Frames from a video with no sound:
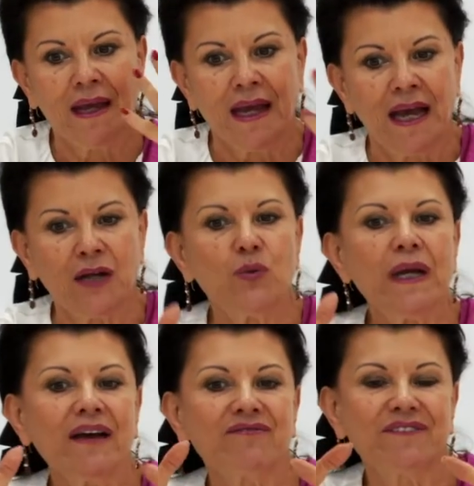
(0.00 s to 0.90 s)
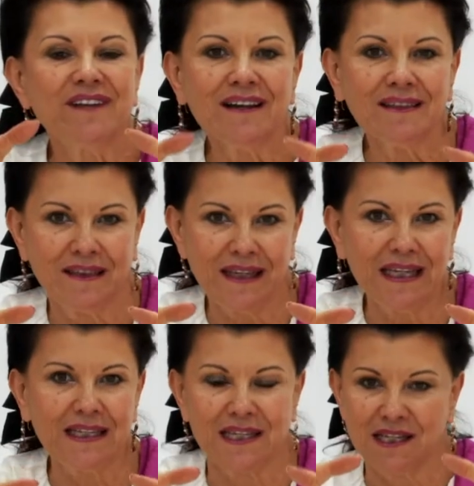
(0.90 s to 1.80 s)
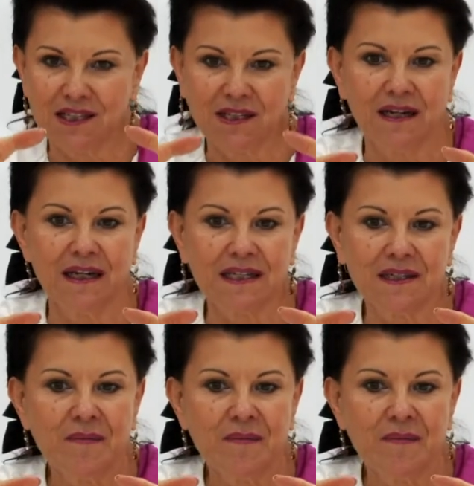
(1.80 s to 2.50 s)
And we have done these studies,